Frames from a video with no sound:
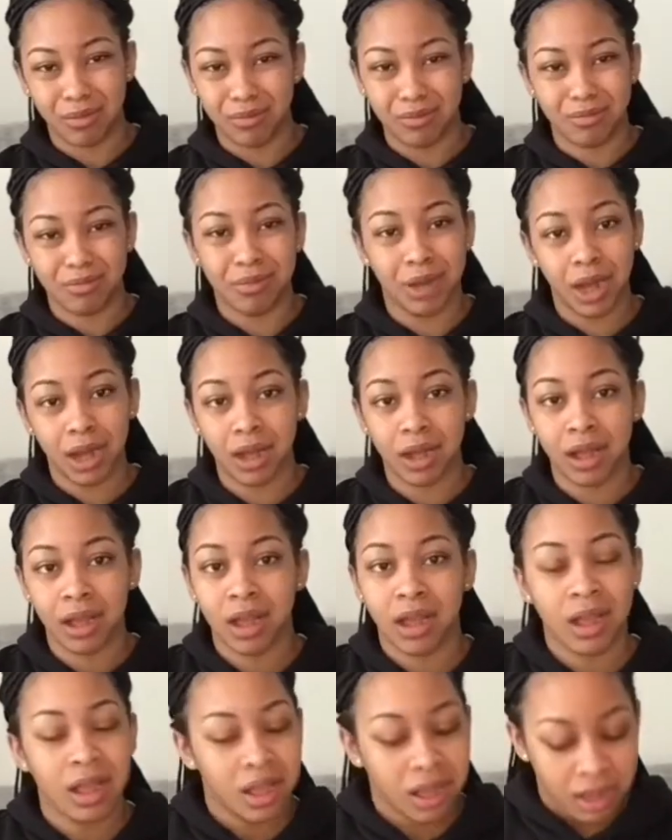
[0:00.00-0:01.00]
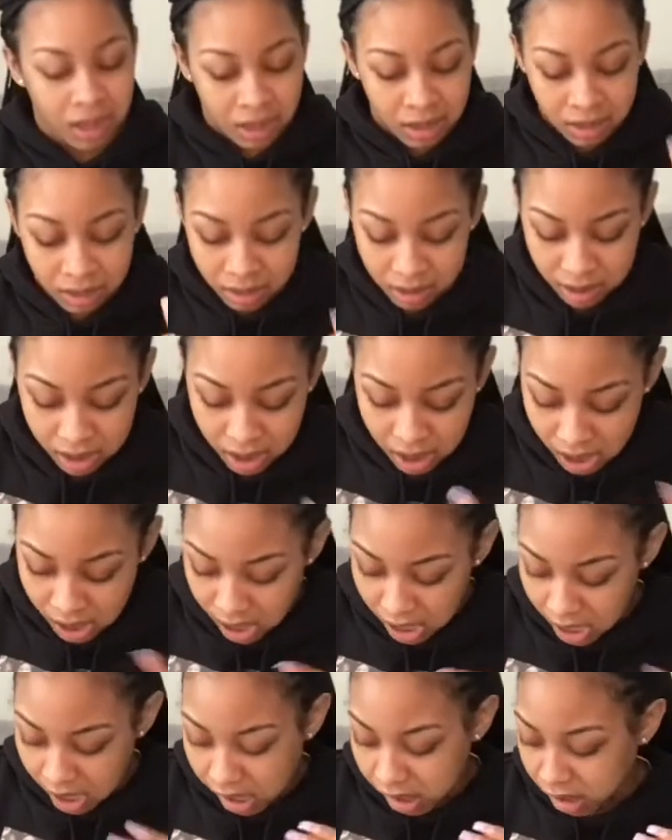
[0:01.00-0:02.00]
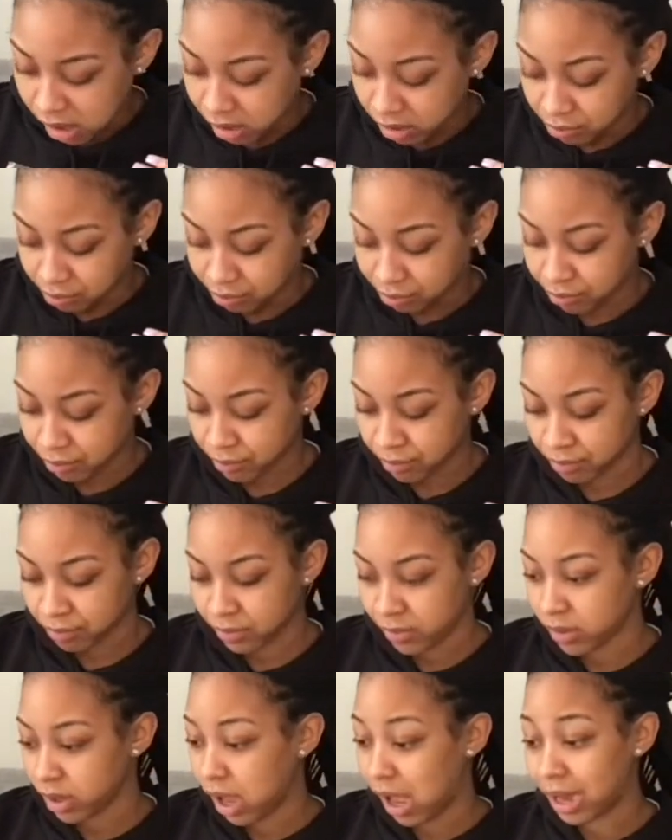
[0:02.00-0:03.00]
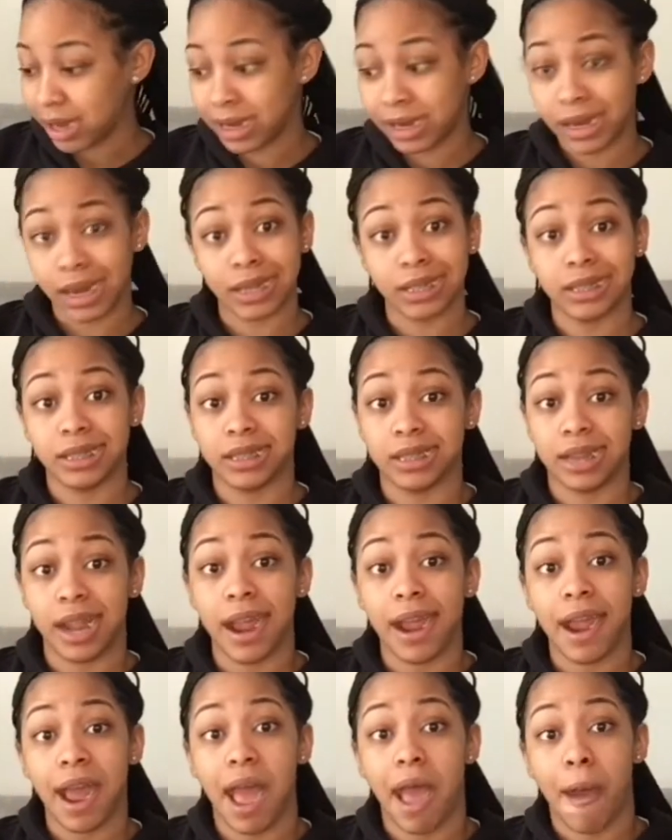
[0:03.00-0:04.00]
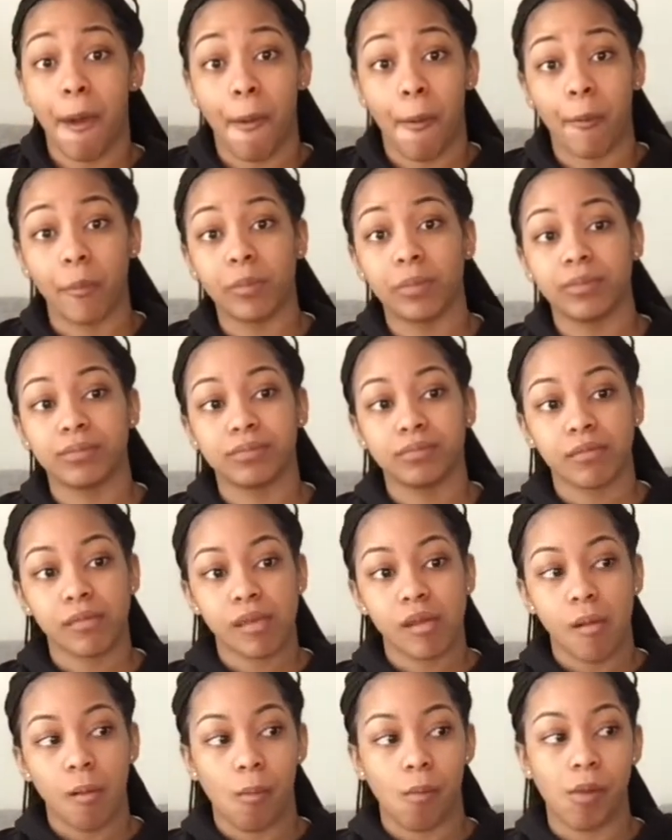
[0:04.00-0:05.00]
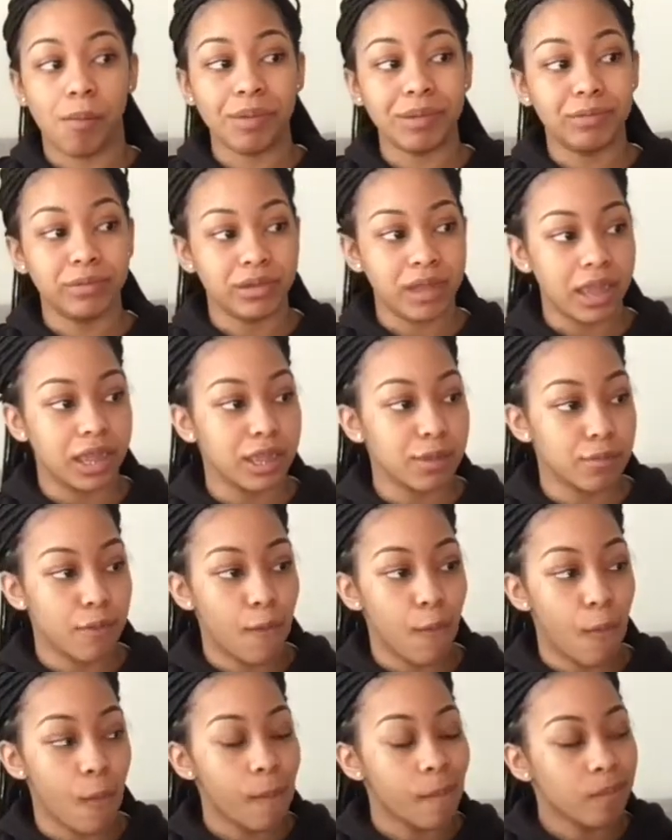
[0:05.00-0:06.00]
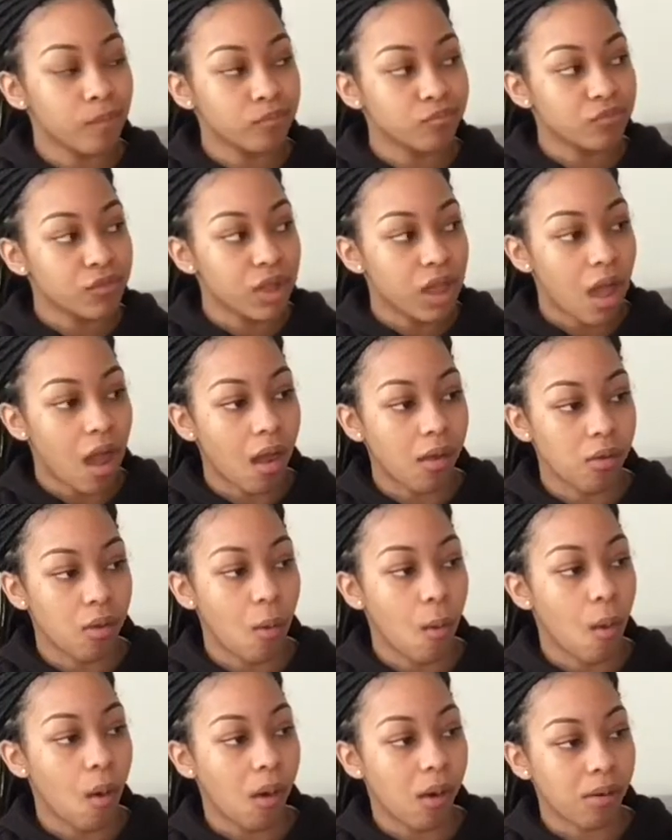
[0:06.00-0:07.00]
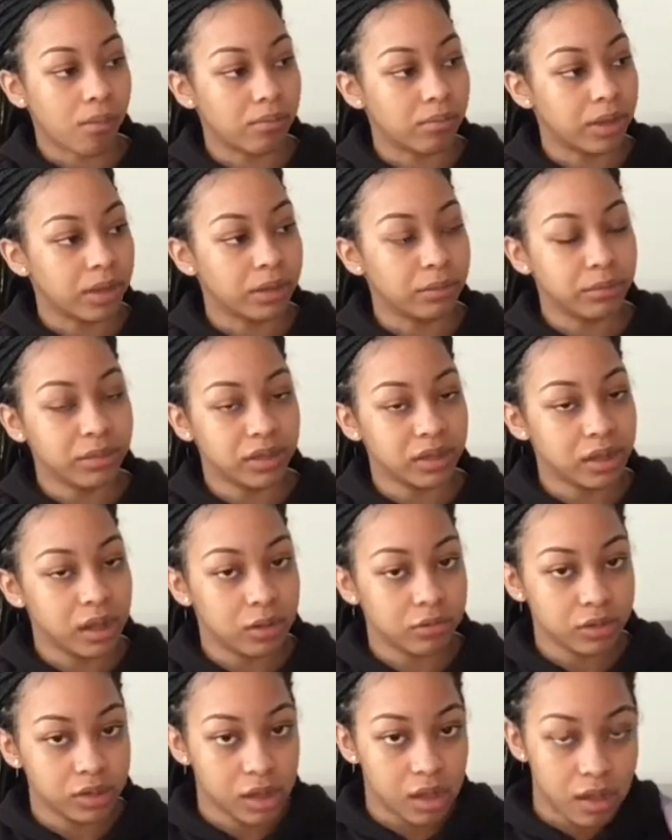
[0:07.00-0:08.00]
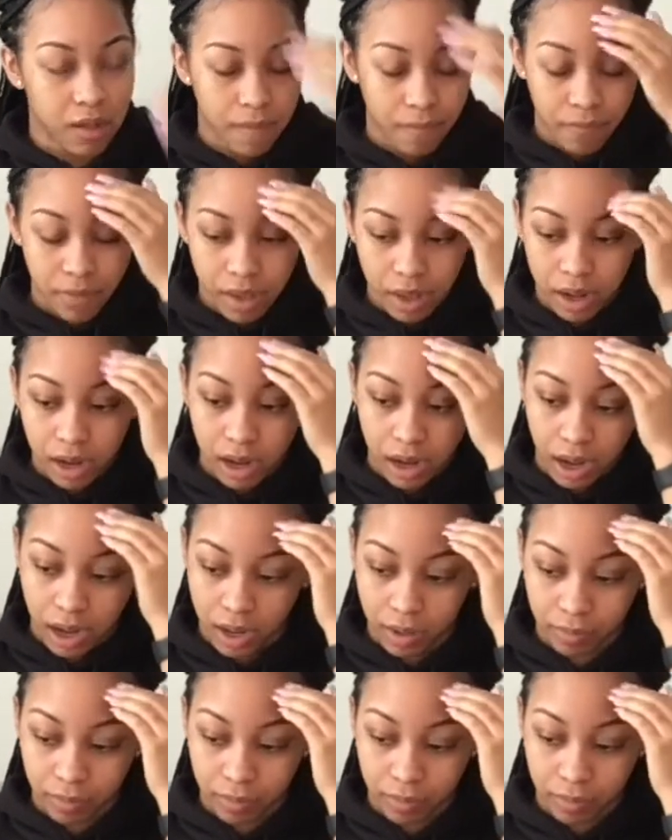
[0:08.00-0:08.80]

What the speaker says: but I didn't understand how when people say keep your enemies closer, like,